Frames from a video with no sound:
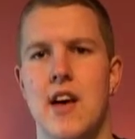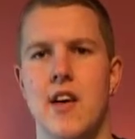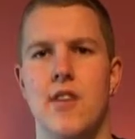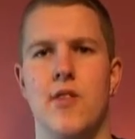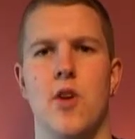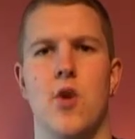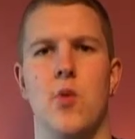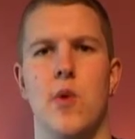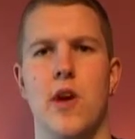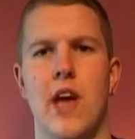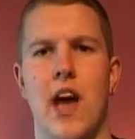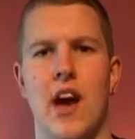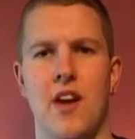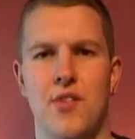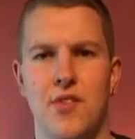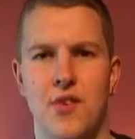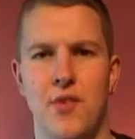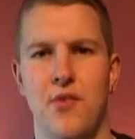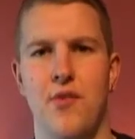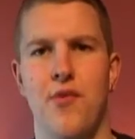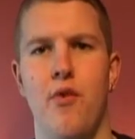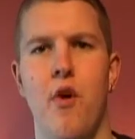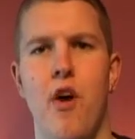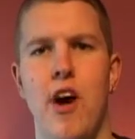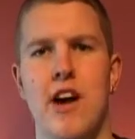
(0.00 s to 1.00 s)
that we have to
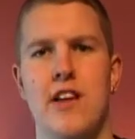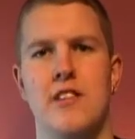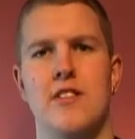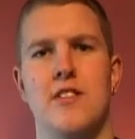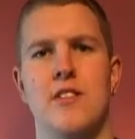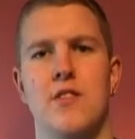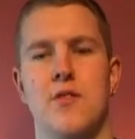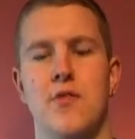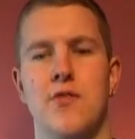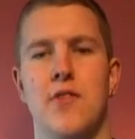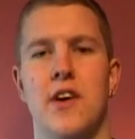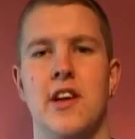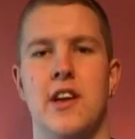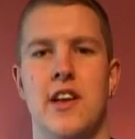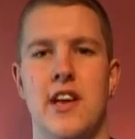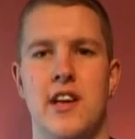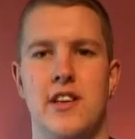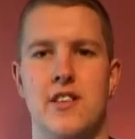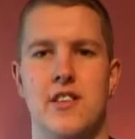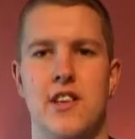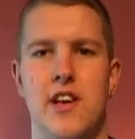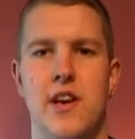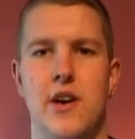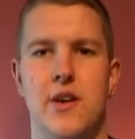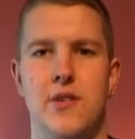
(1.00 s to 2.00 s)
fight to defend
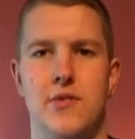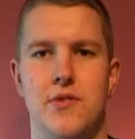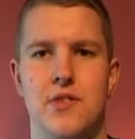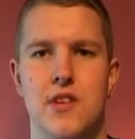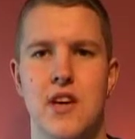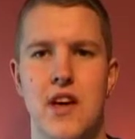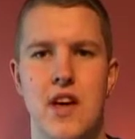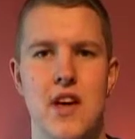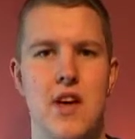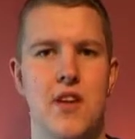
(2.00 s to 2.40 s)
ourselves,